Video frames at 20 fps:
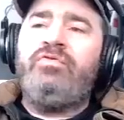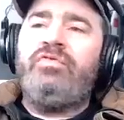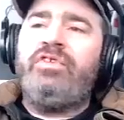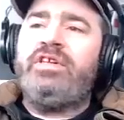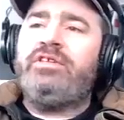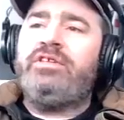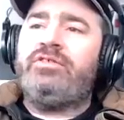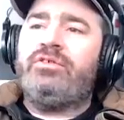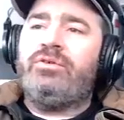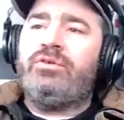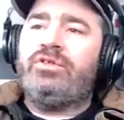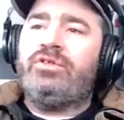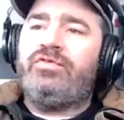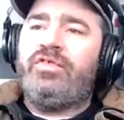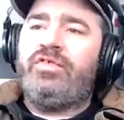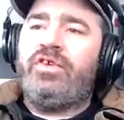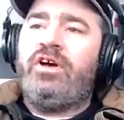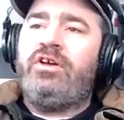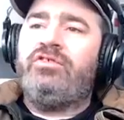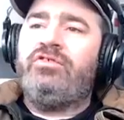resource
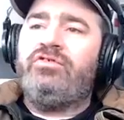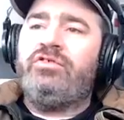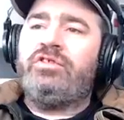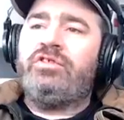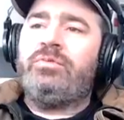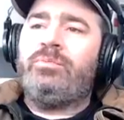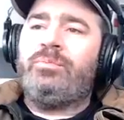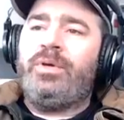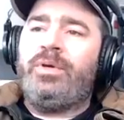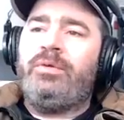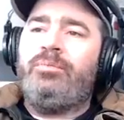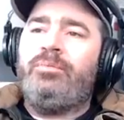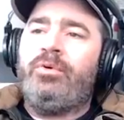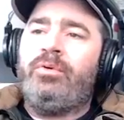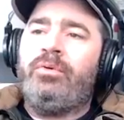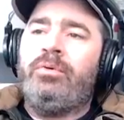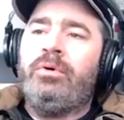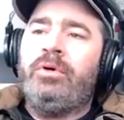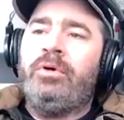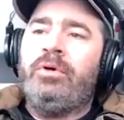for hundreds of
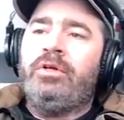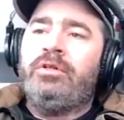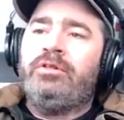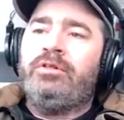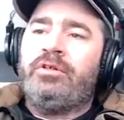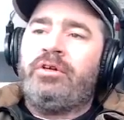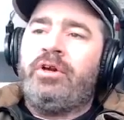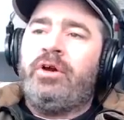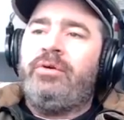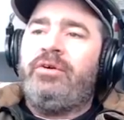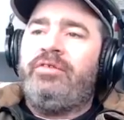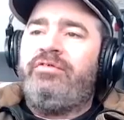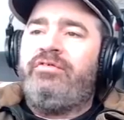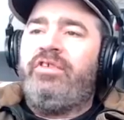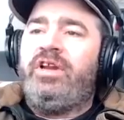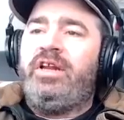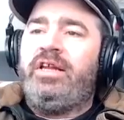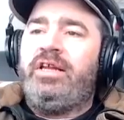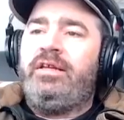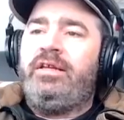people to go and
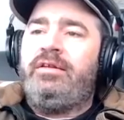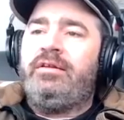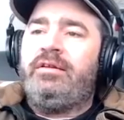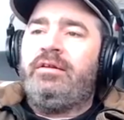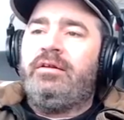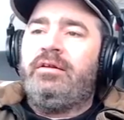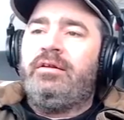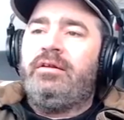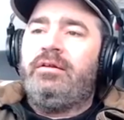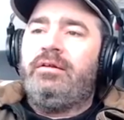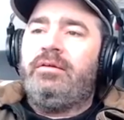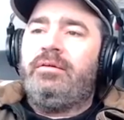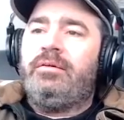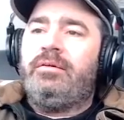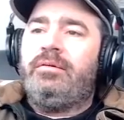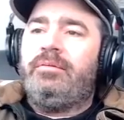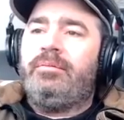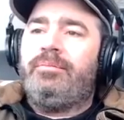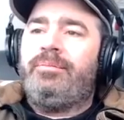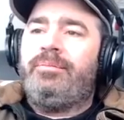read
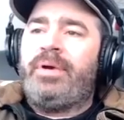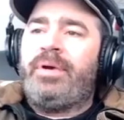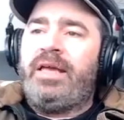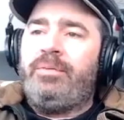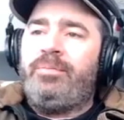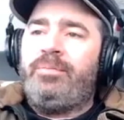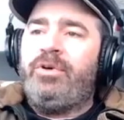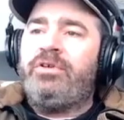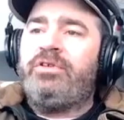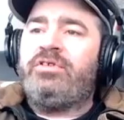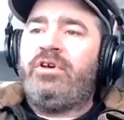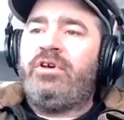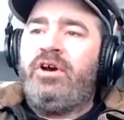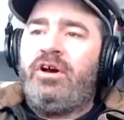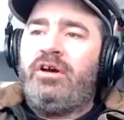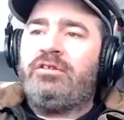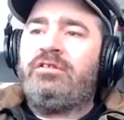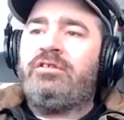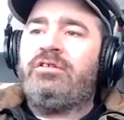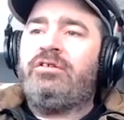papers,
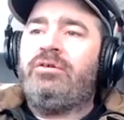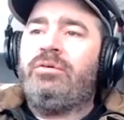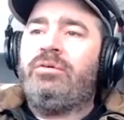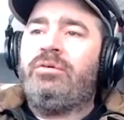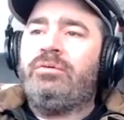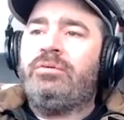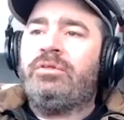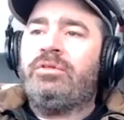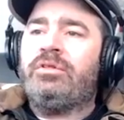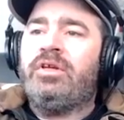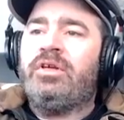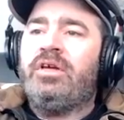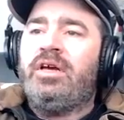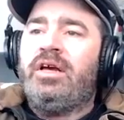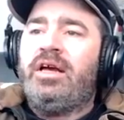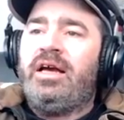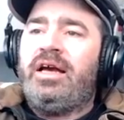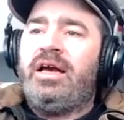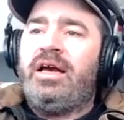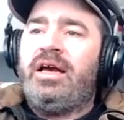articles,
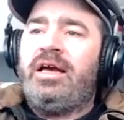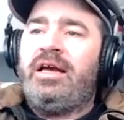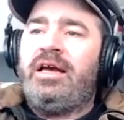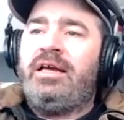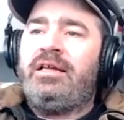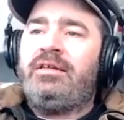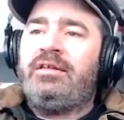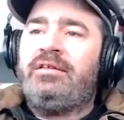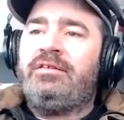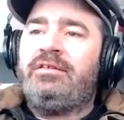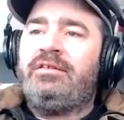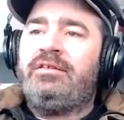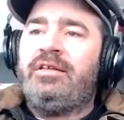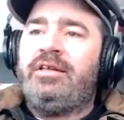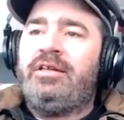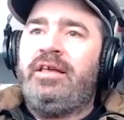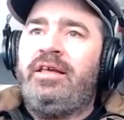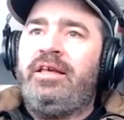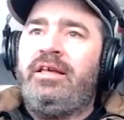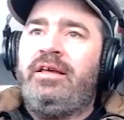and to
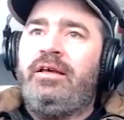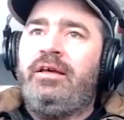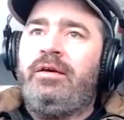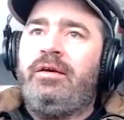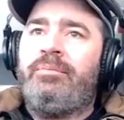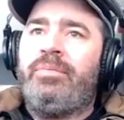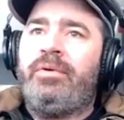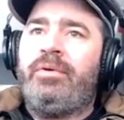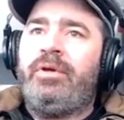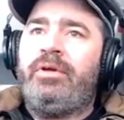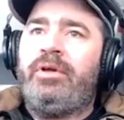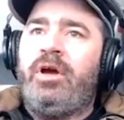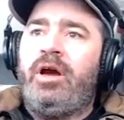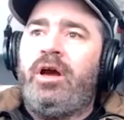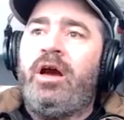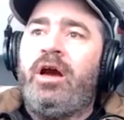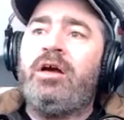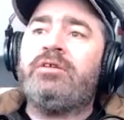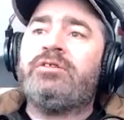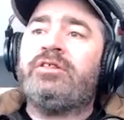hear
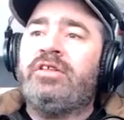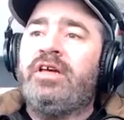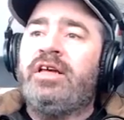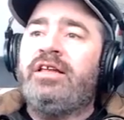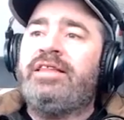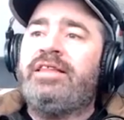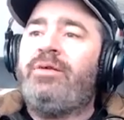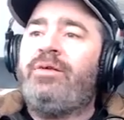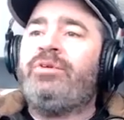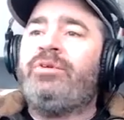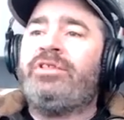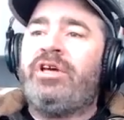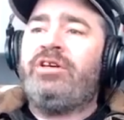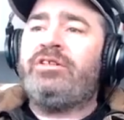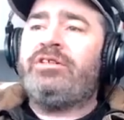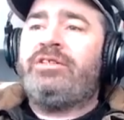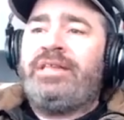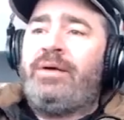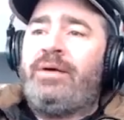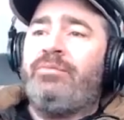us. That was
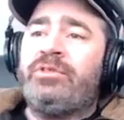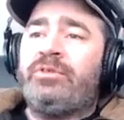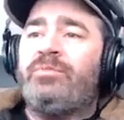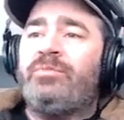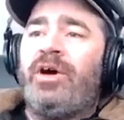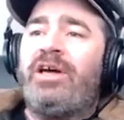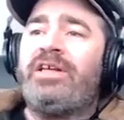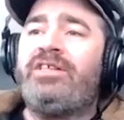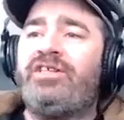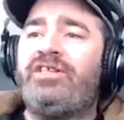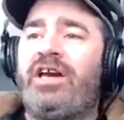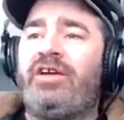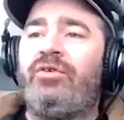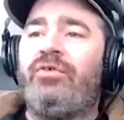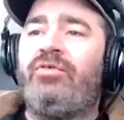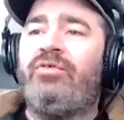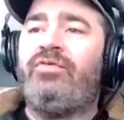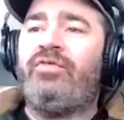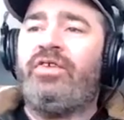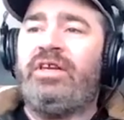us. That was my
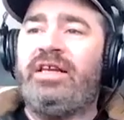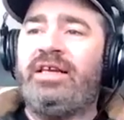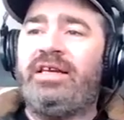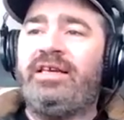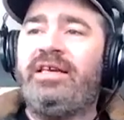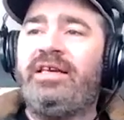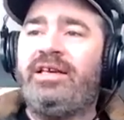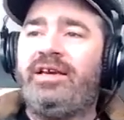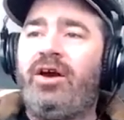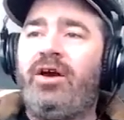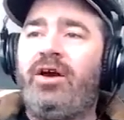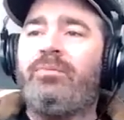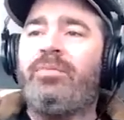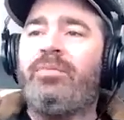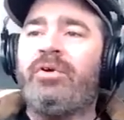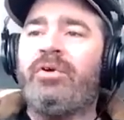channel for linking up